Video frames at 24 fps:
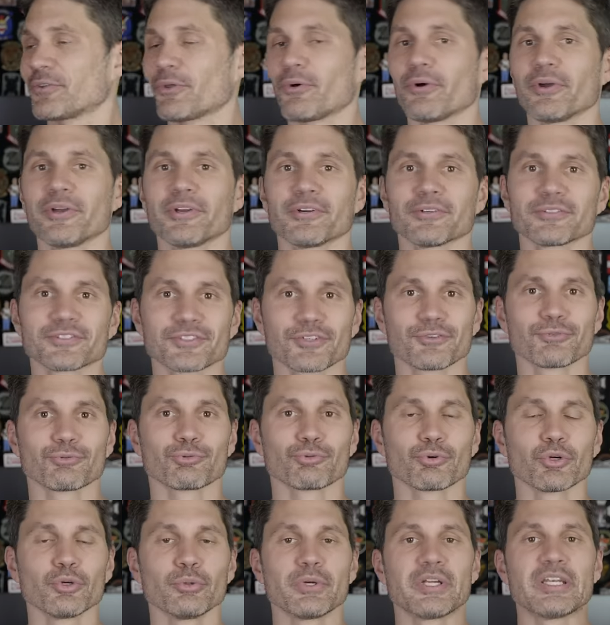lawyers
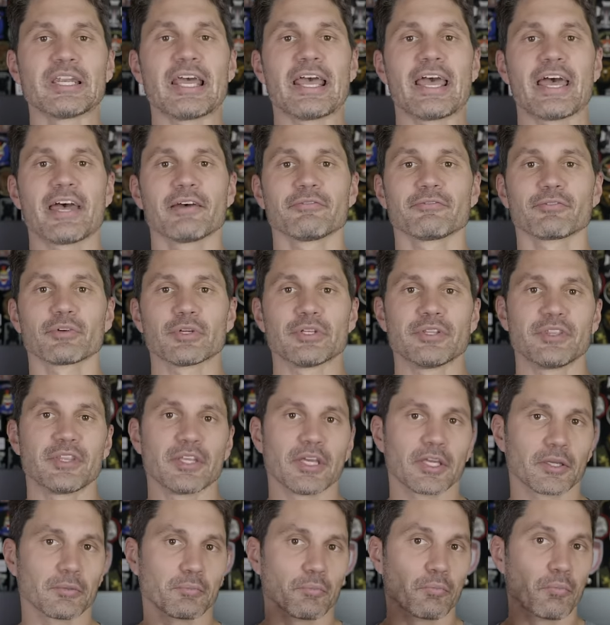ruin
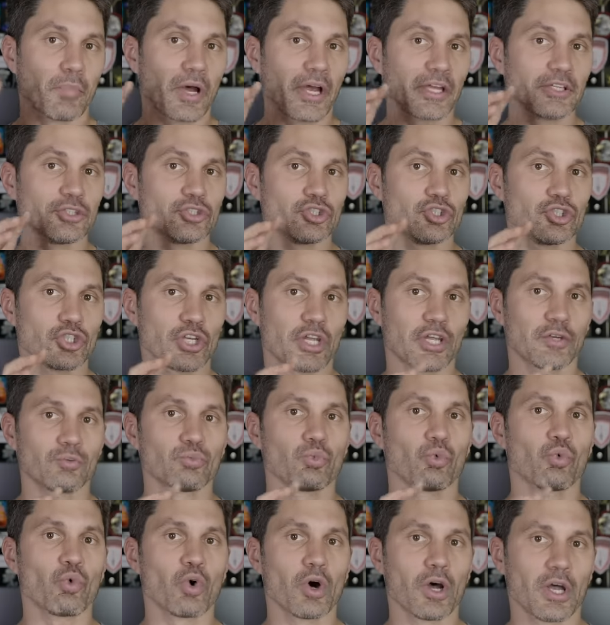everything. My
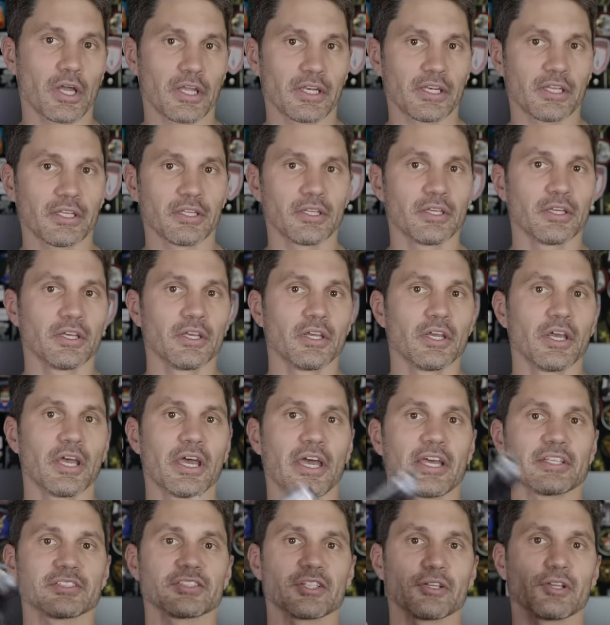Gen one
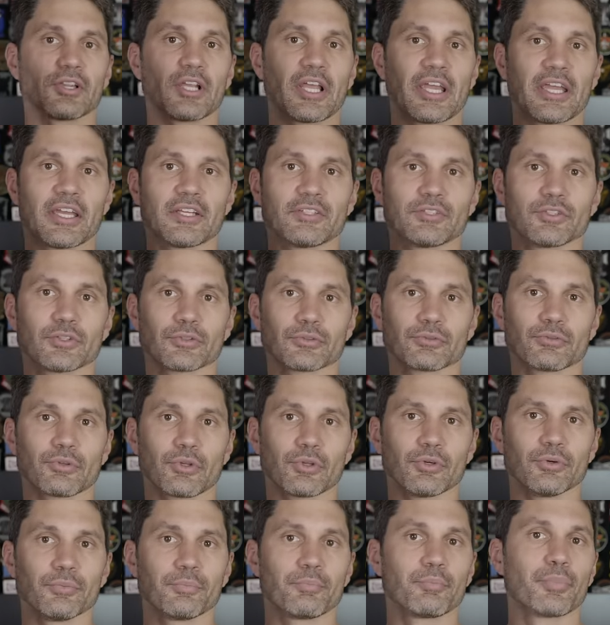has a lanyard
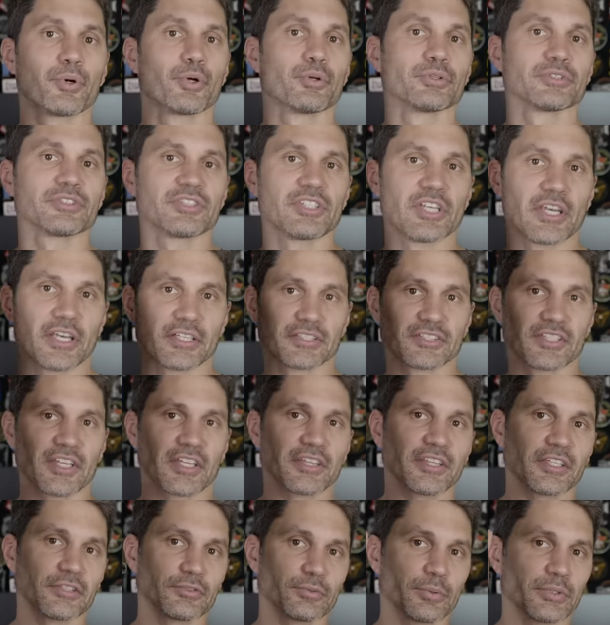loop. B U L says
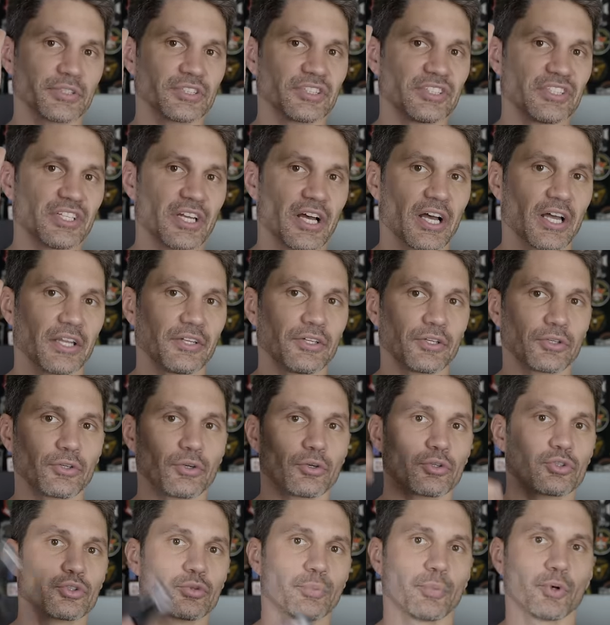that this was
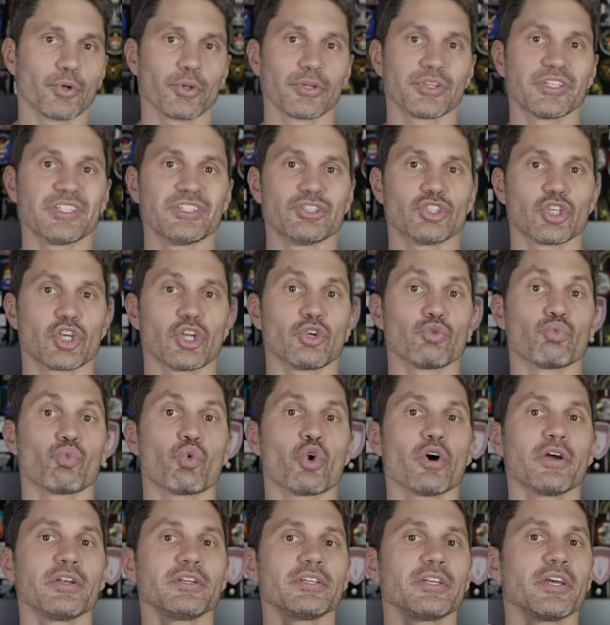non-negotiable in the Gen
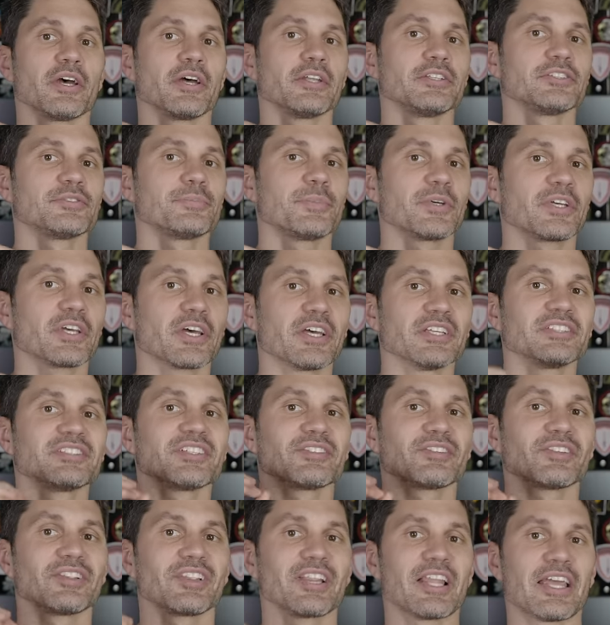one guns because
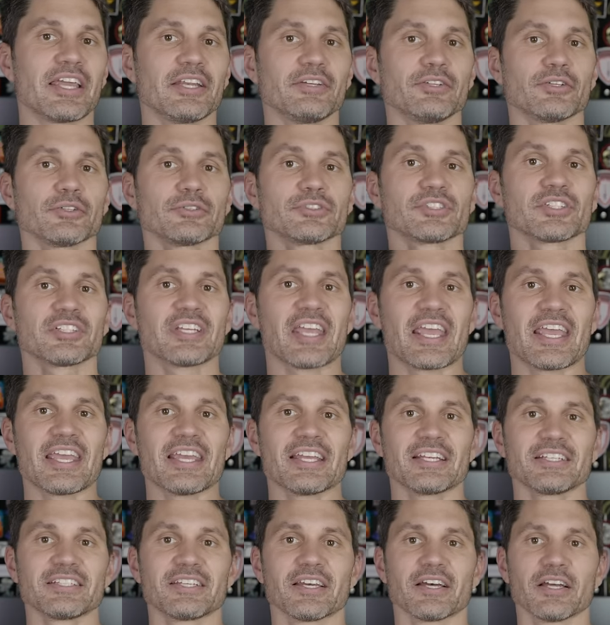lanyards on
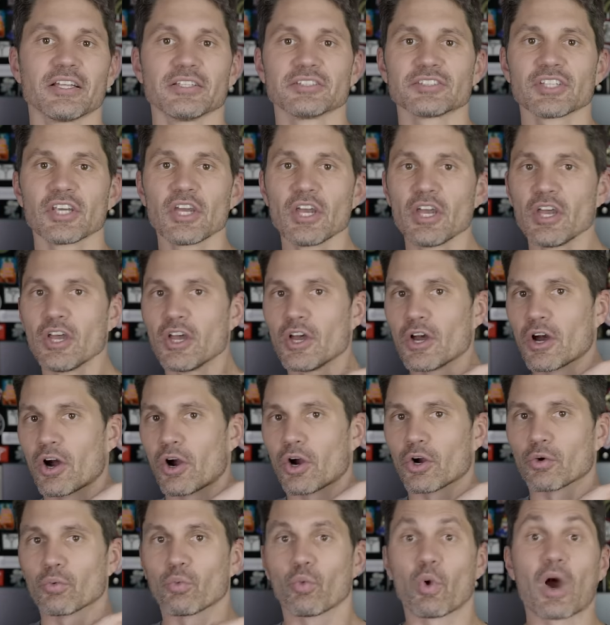handguns
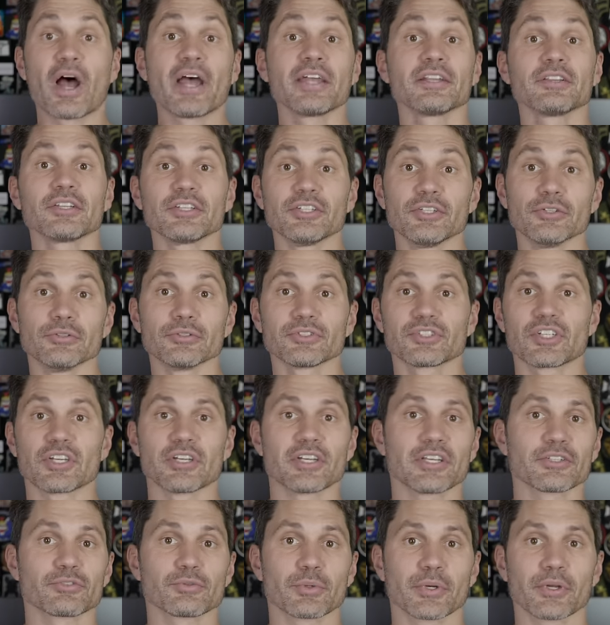are widely used
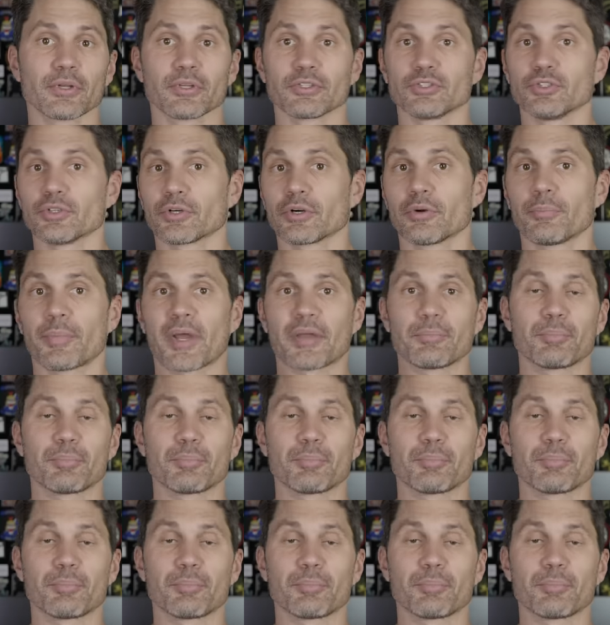in Israel and Europe by